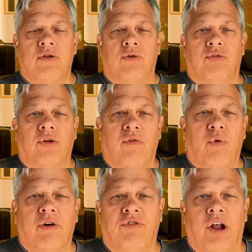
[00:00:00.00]
So
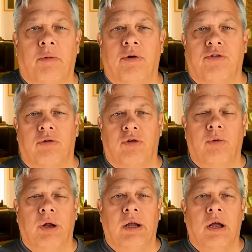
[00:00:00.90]
software developers are
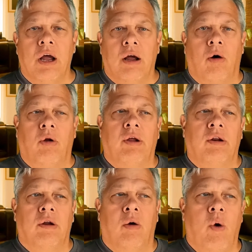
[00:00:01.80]
turning
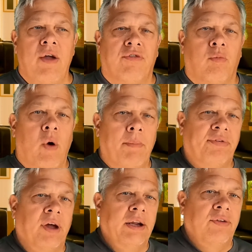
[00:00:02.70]
away from
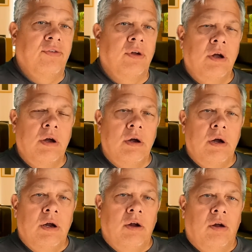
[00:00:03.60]
websites
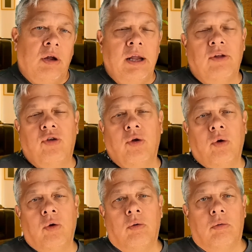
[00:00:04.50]

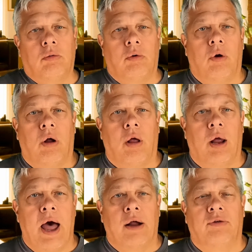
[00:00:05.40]
into
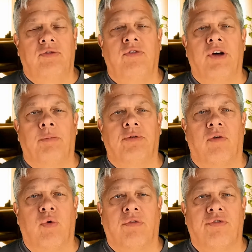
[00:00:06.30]
how to develop
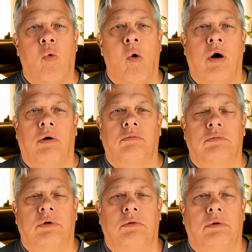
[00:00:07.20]
software for
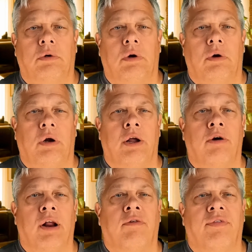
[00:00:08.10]

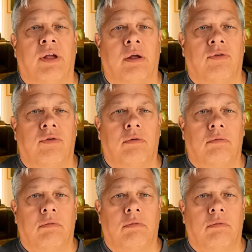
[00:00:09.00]
Internet of Things.